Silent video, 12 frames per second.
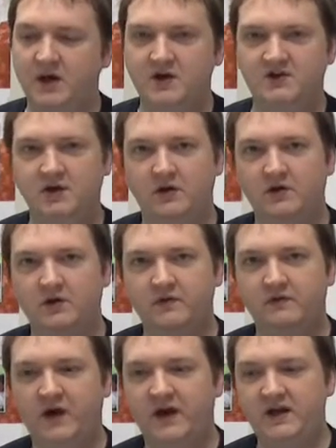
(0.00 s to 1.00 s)
So
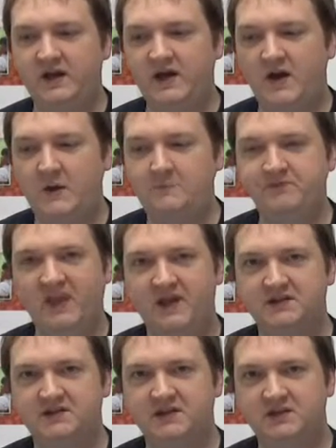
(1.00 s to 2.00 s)
Friday night
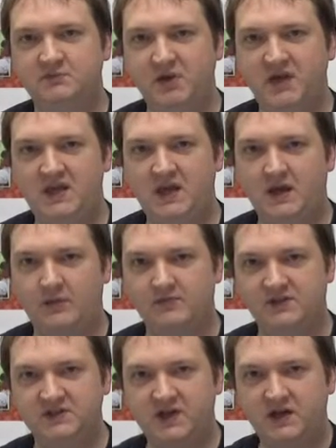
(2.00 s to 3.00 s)
at 6
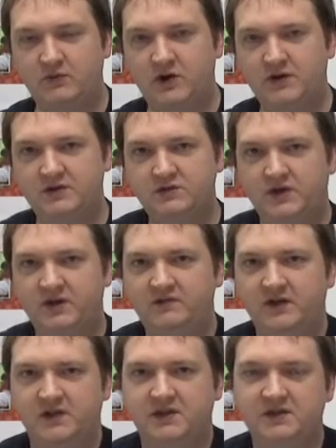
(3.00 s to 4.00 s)
p.m., January the
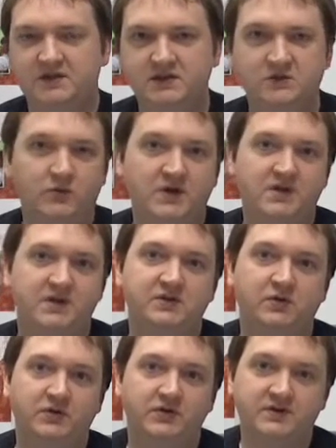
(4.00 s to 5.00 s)
25th, this is when the
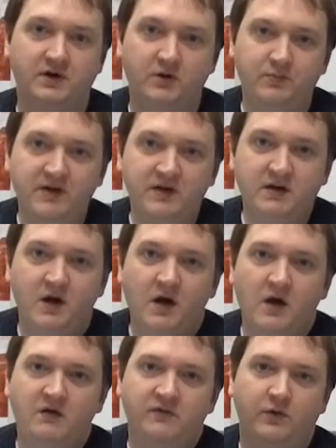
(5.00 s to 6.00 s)
doors open
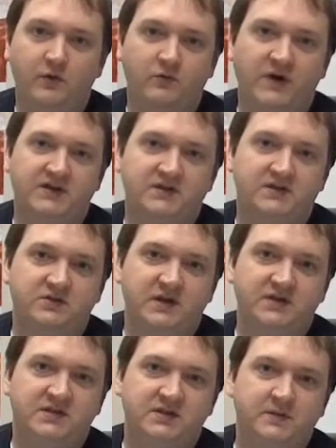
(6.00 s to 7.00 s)
for
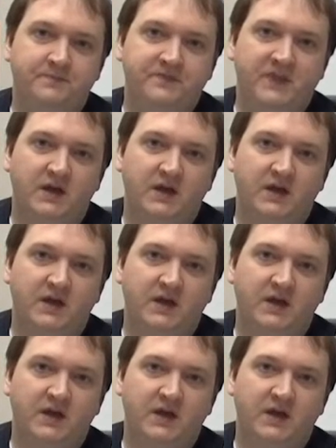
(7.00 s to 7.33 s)
registration.